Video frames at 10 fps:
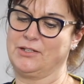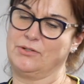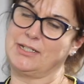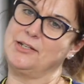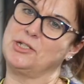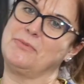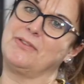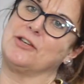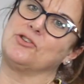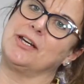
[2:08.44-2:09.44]
You say some of
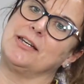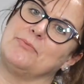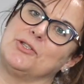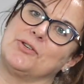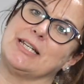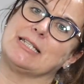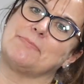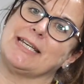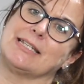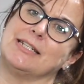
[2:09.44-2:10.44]
that training was
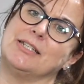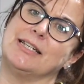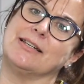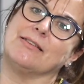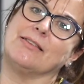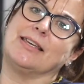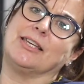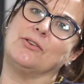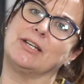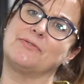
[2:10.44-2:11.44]
unexpected. You didn't
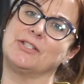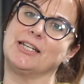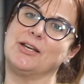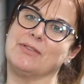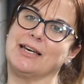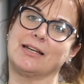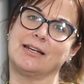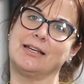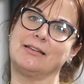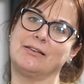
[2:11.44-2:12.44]
think you'd have to know that. Can
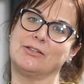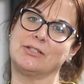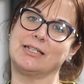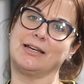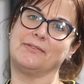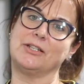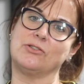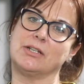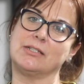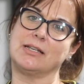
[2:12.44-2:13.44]
I, just out of
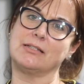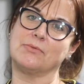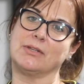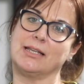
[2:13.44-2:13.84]
interest, ask what